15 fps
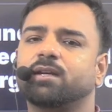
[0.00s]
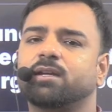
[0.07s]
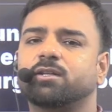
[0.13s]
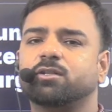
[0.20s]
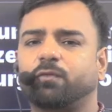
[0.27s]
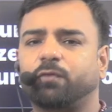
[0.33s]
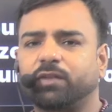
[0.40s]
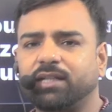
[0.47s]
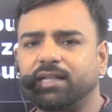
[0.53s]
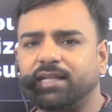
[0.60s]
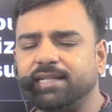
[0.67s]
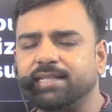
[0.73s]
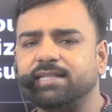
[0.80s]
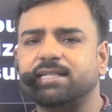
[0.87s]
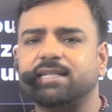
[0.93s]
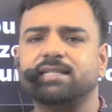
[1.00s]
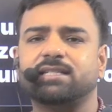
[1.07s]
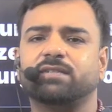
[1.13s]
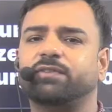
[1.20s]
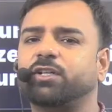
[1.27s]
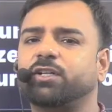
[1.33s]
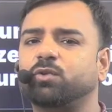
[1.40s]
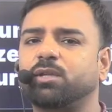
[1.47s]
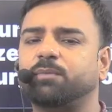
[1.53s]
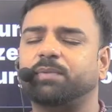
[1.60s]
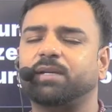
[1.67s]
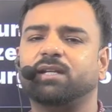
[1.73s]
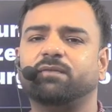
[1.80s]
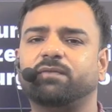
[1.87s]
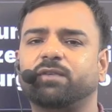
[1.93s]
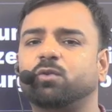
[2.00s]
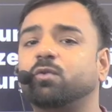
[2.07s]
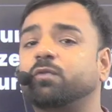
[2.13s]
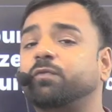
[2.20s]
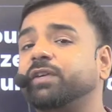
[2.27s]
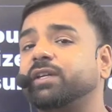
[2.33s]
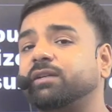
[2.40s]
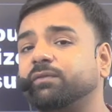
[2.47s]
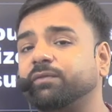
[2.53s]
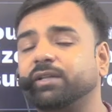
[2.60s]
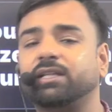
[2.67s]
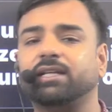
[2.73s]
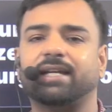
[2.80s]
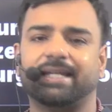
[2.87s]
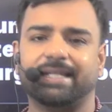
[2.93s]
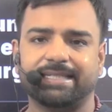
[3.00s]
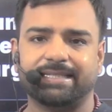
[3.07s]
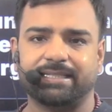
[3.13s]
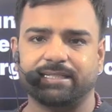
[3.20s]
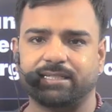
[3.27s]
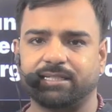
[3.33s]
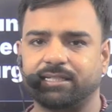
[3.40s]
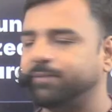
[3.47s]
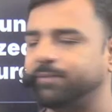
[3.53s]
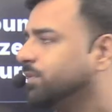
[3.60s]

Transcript: So for the insensitivity to the pain, we go with anesthesia.